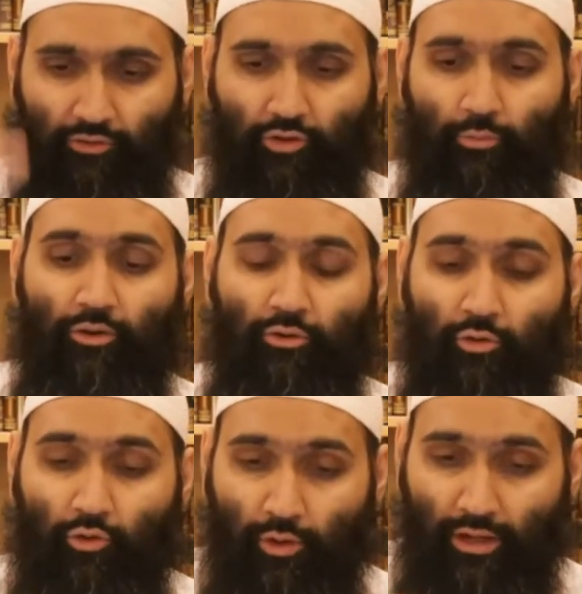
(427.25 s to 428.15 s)
So we're going to
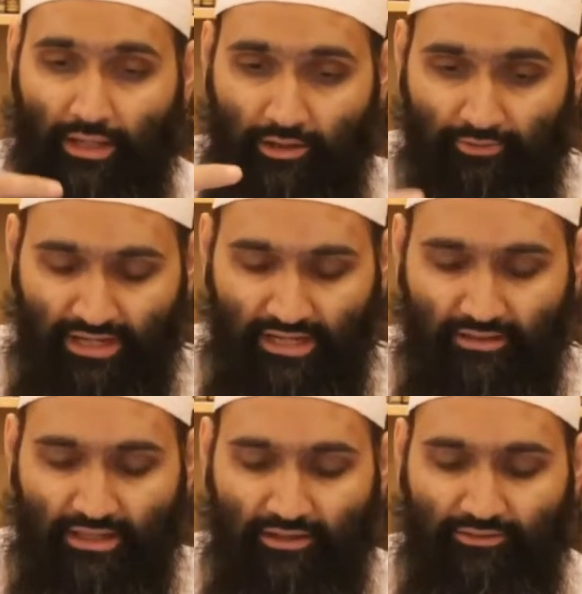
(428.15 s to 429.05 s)
quickly read
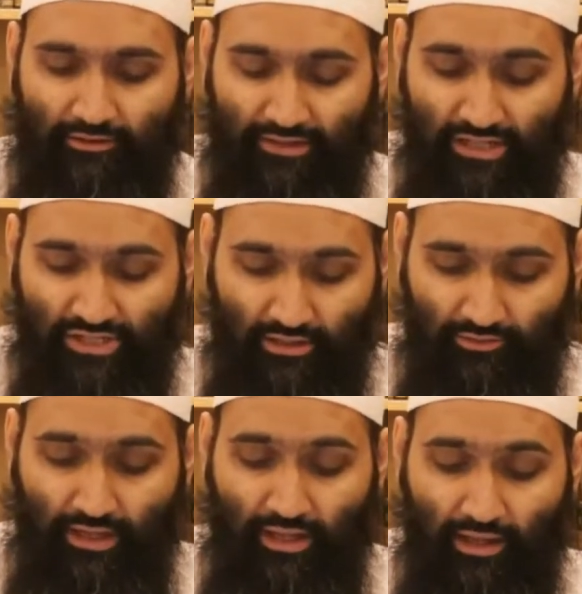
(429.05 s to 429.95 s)
these
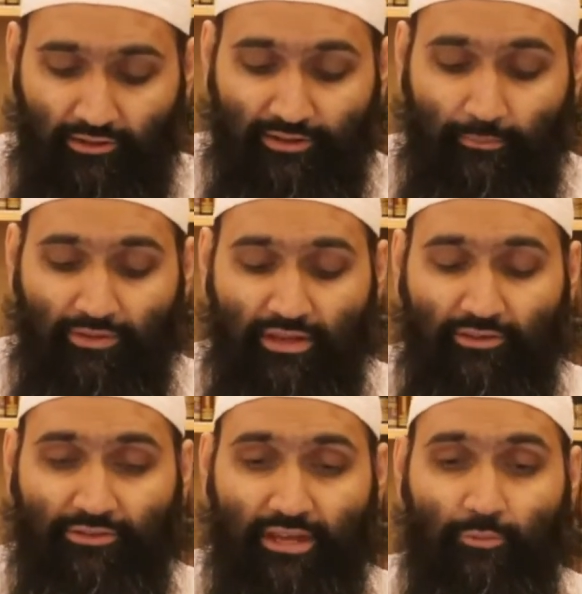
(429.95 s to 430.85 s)
definitions. Some of
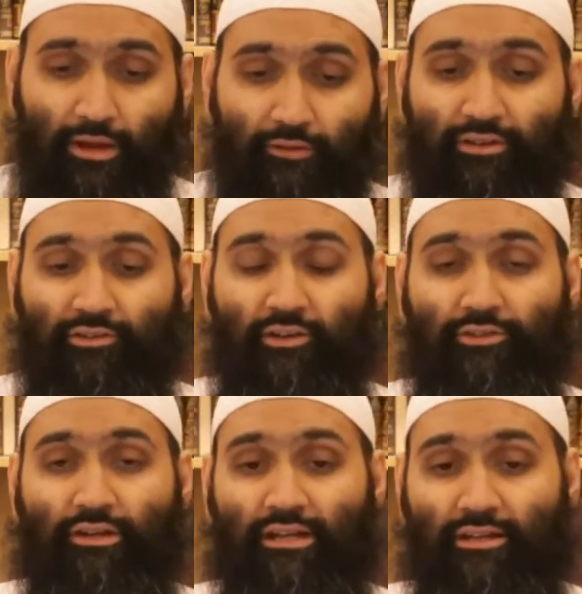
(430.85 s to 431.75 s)
these things we have
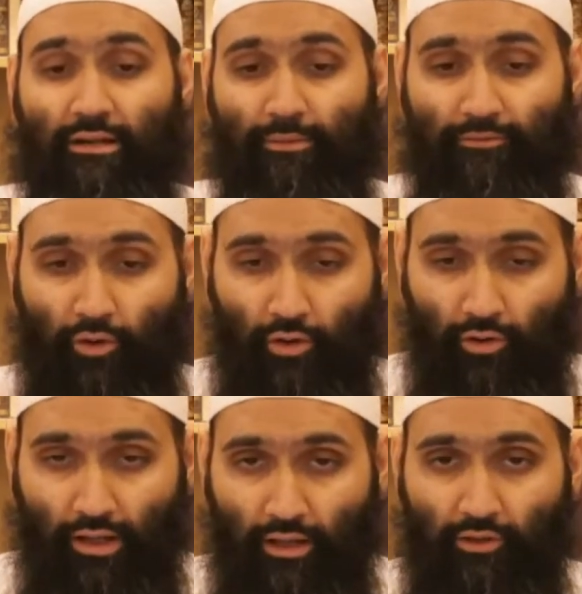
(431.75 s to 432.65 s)
discussed in detail
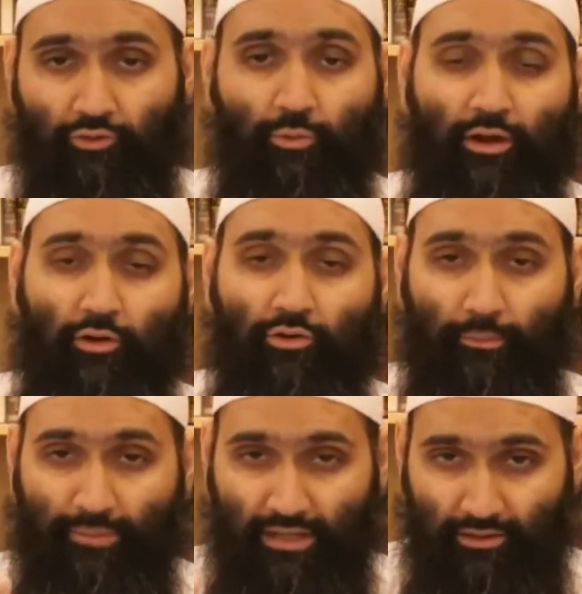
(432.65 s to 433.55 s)
before, so we're not going to
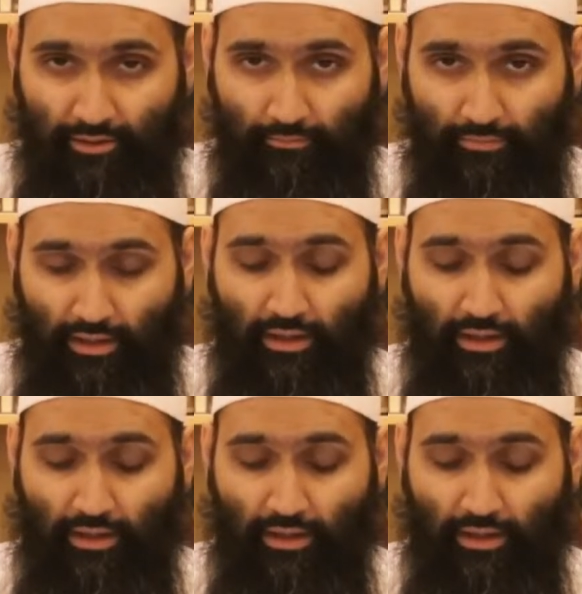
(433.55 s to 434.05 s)
repeat them.